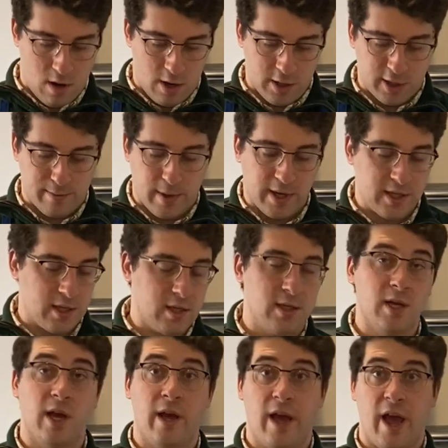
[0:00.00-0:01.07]
our
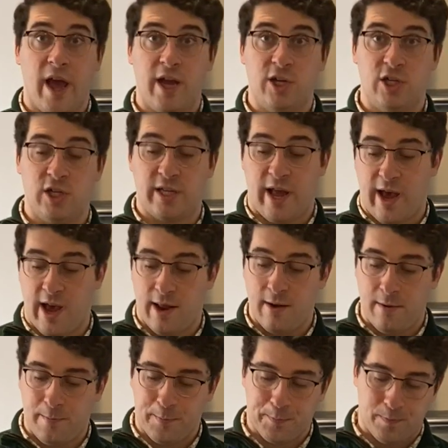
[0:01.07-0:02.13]
spices and just
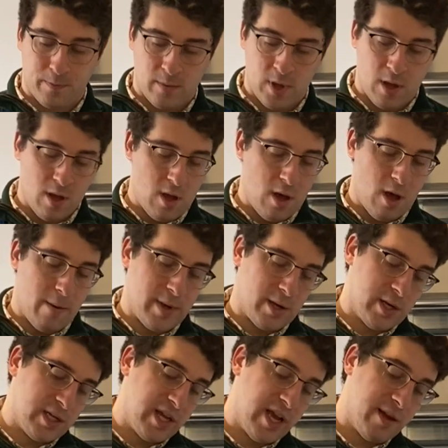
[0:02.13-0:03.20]
add
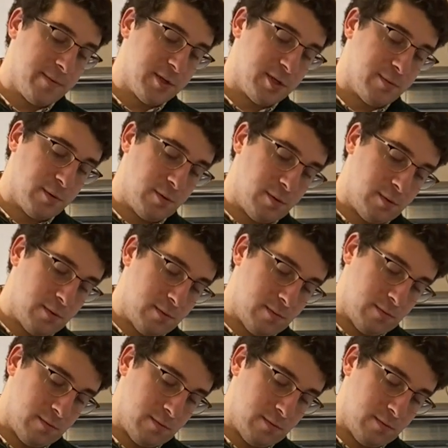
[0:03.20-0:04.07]
about a tablespoon